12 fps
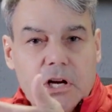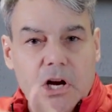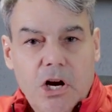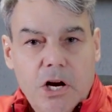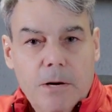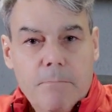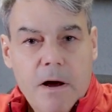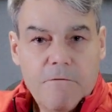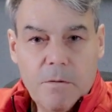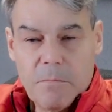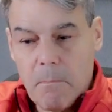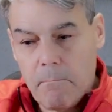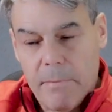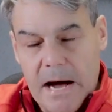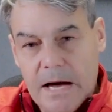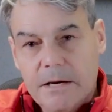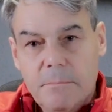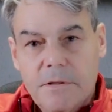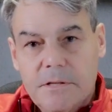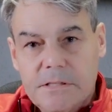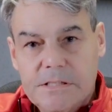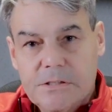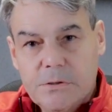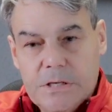come from the bottom of the
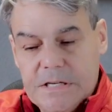lintel